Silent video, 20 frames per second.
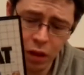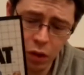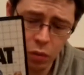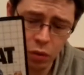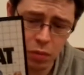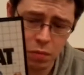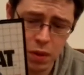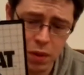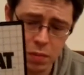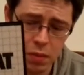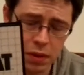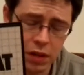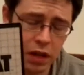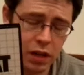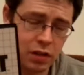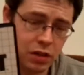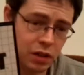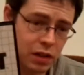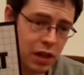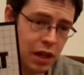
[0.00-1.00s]
when the
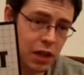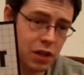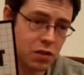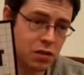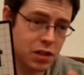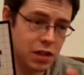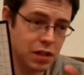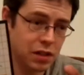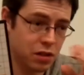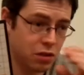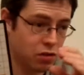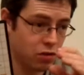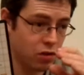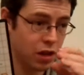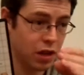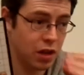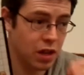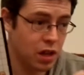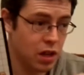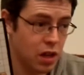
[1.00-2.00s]
collector's list
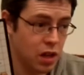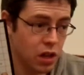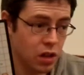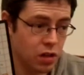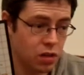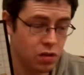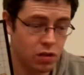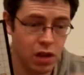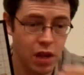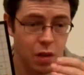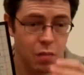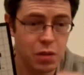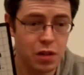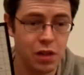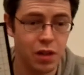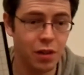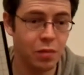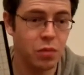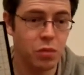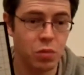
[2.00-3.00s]
shrink, there can be
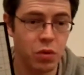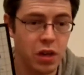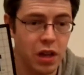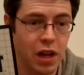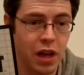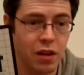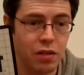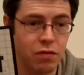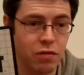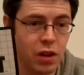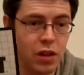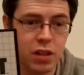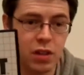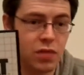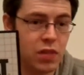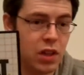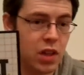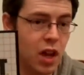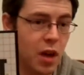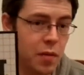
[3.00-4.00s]
times where you have
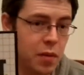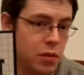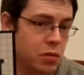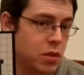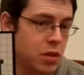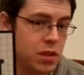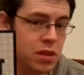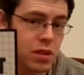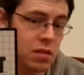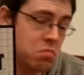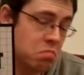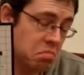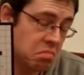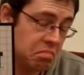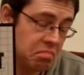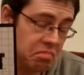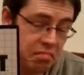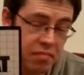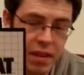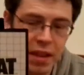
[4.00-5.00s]
relatively common ones.
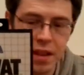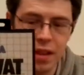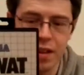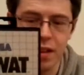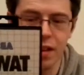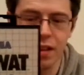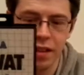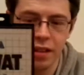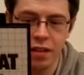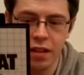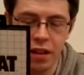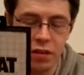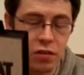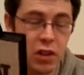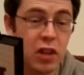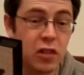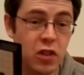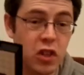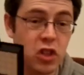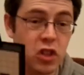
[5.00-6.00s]

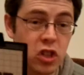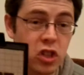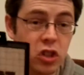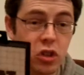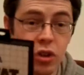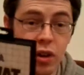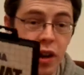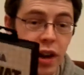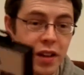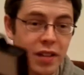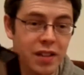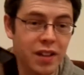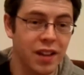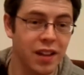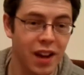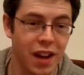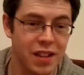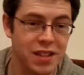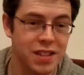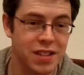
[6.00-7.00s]
If you do, I
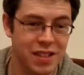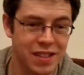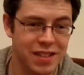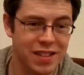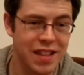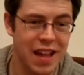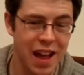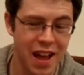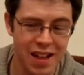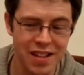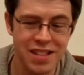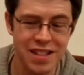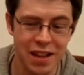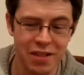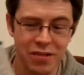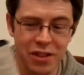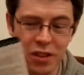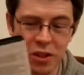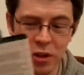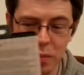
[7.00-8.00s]
think that's
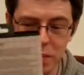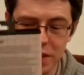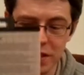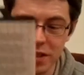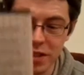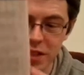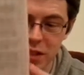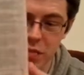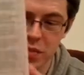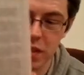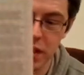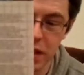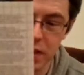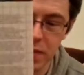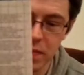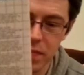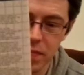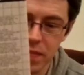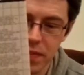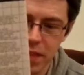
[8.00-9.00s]
definitely a good position to be
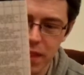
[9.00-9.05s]
in.